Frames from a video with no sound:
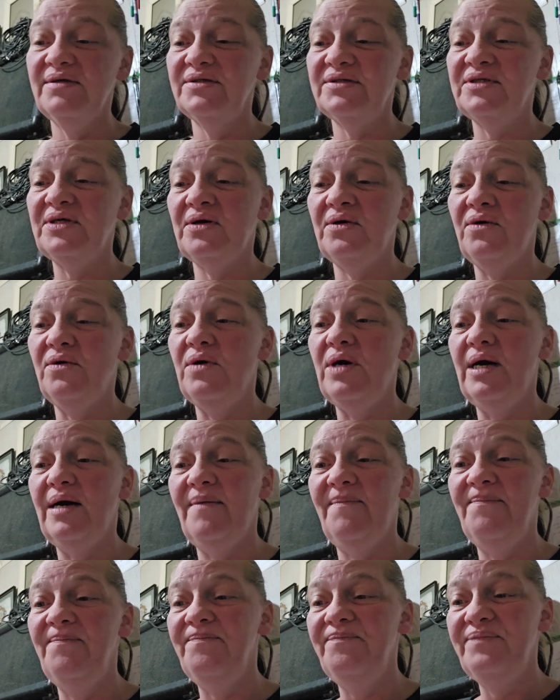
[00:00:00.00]

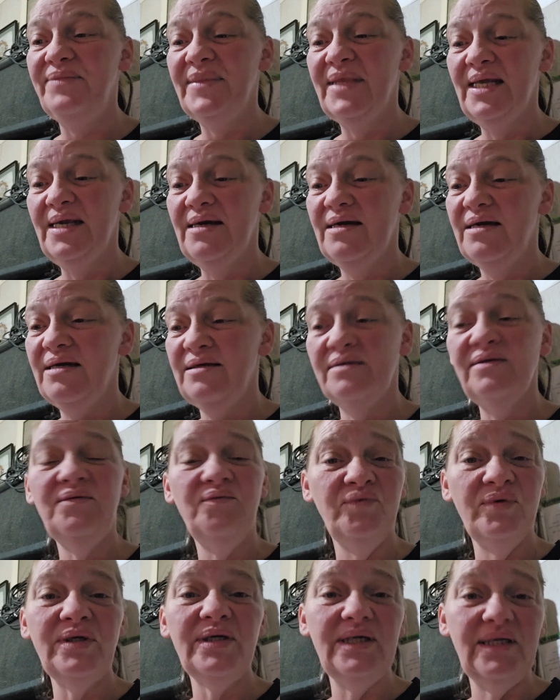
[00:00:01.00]
So
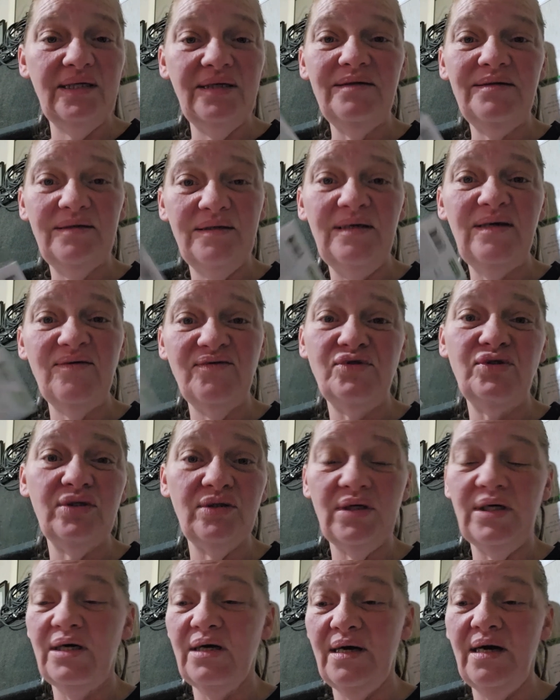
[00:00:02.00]
it really gives
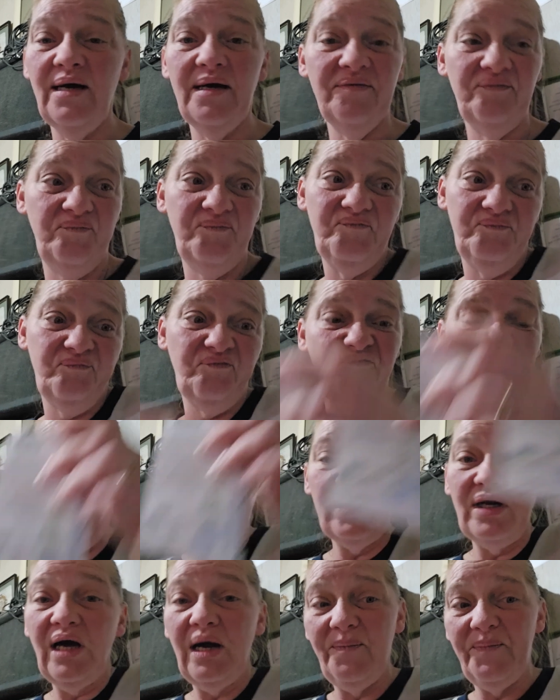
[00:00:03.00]
you a
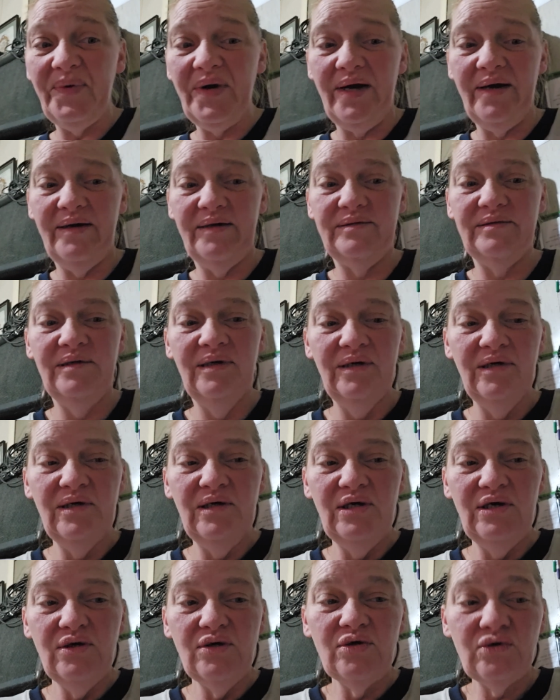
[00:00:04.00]
foot up on
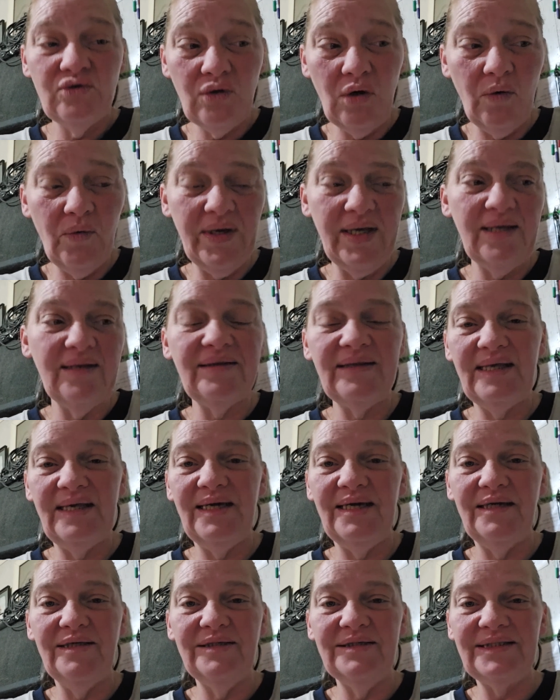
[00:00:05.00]
growing
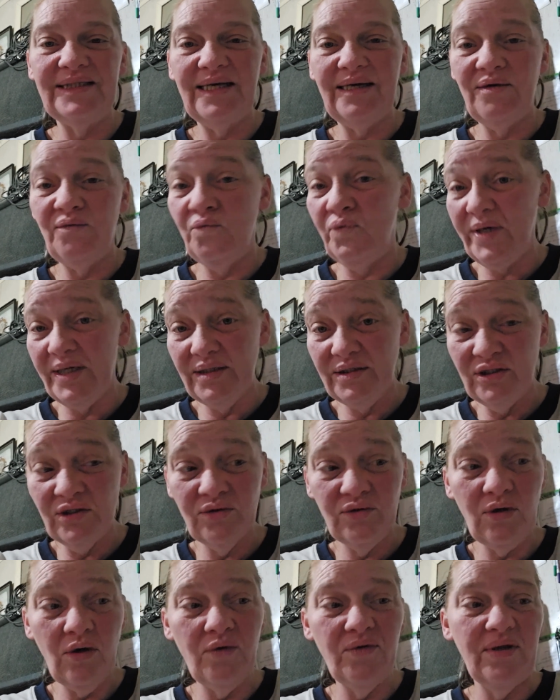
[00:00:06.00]
things and when to
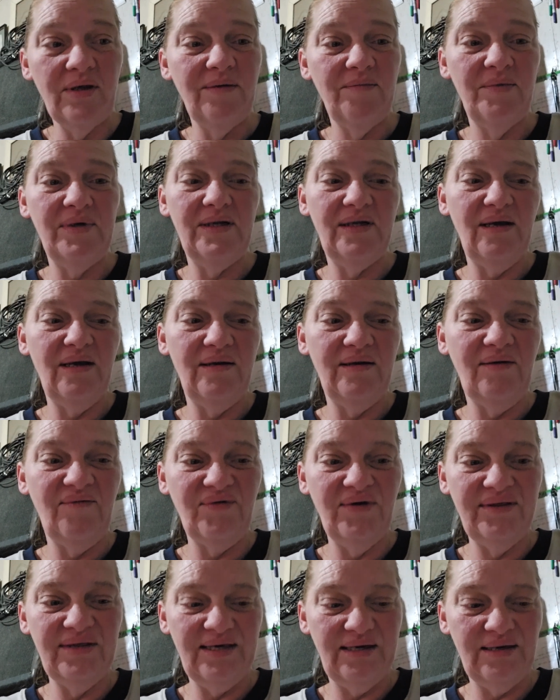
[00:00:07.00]
grow them and
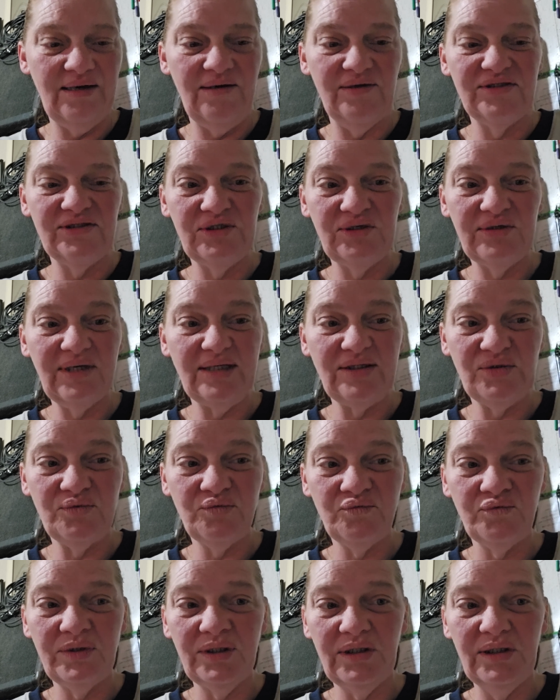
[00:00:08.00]
everything else. So that's
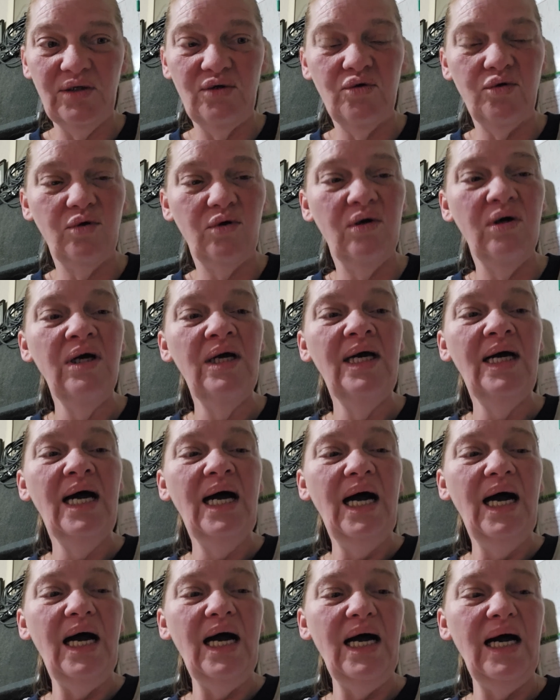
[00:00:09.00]
really cool.
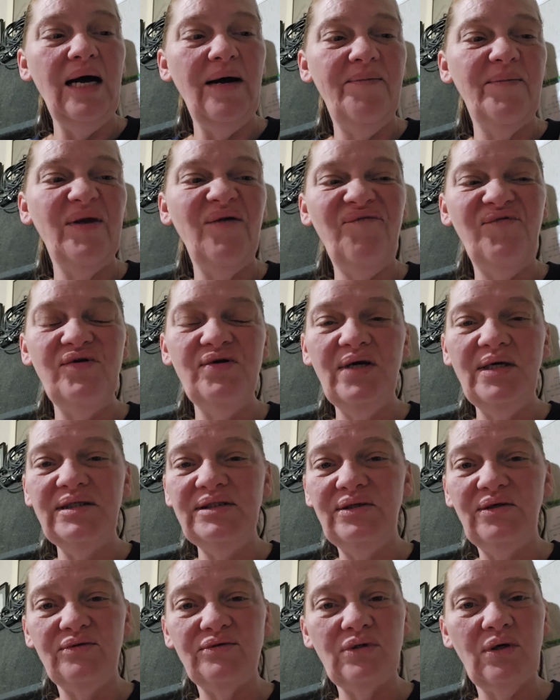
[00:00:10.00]
If you
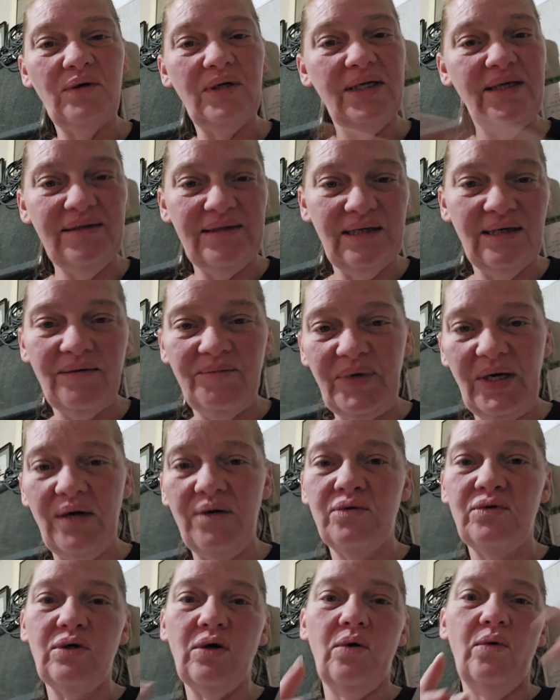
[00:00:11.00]
guys don't know anything
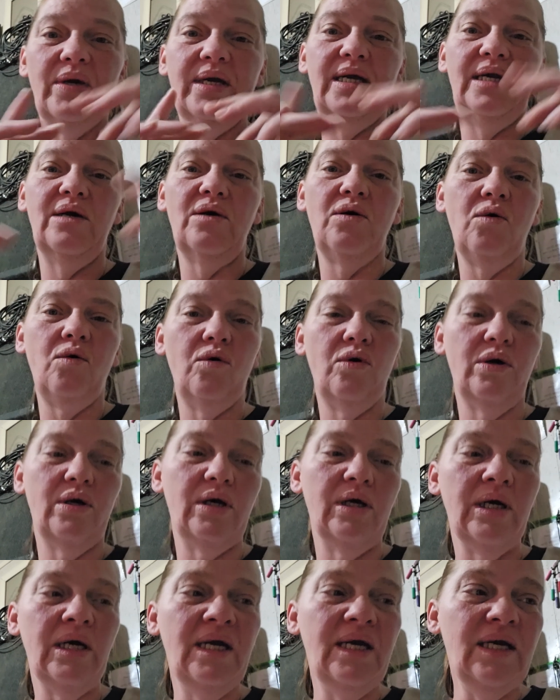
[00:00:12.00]
about growing,
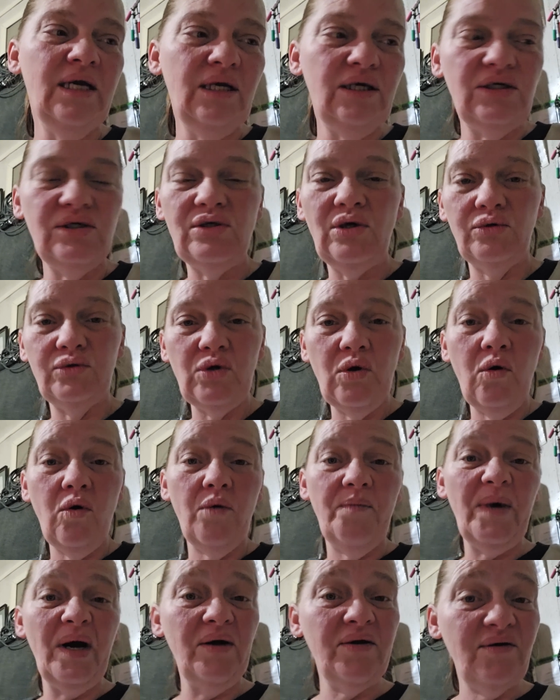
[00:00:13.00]
or you don't know
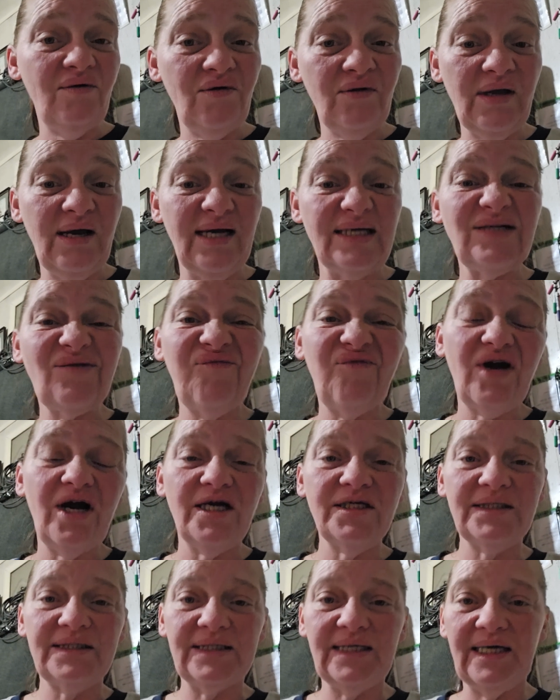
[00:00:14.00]
about your last
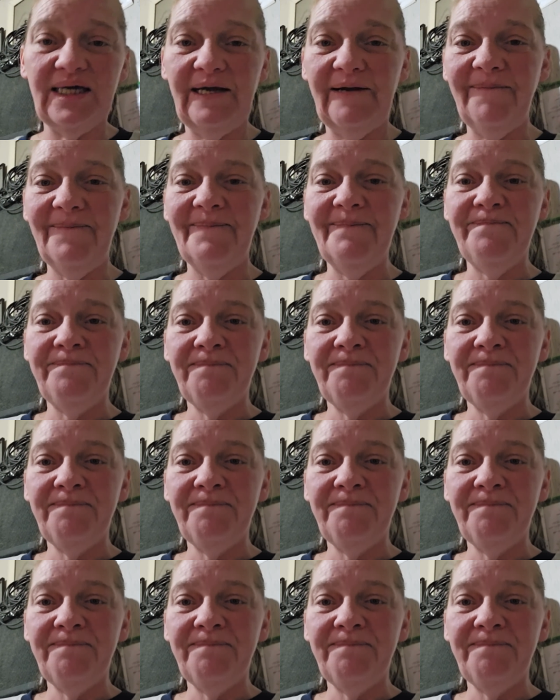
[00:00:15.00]
frost date